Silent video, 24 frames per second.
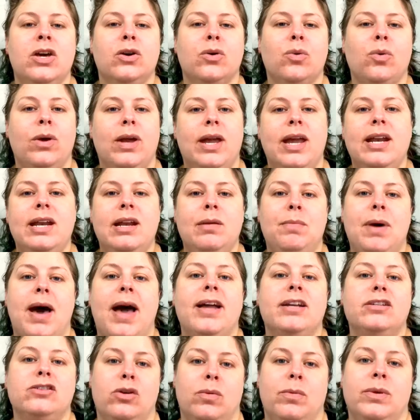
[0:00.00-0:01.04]
created by
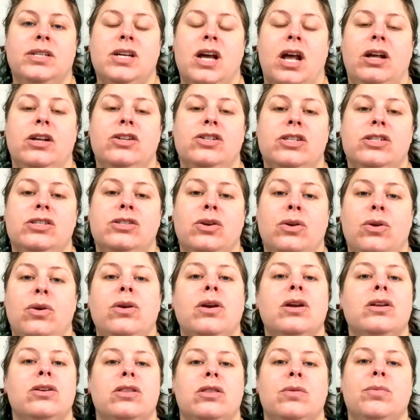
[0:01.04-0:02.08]
a dermatologist so you
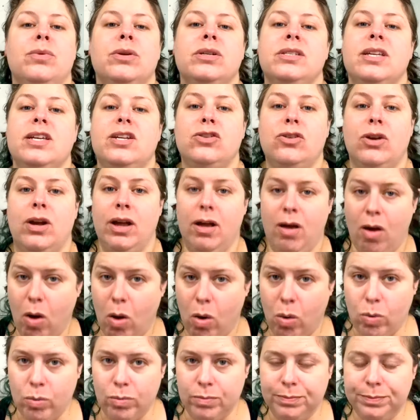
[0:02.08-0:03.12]
can do the procedure at
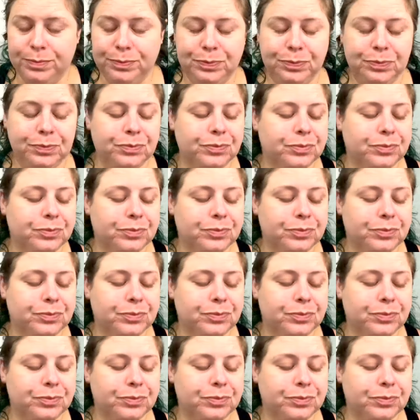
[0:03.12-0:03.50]
home,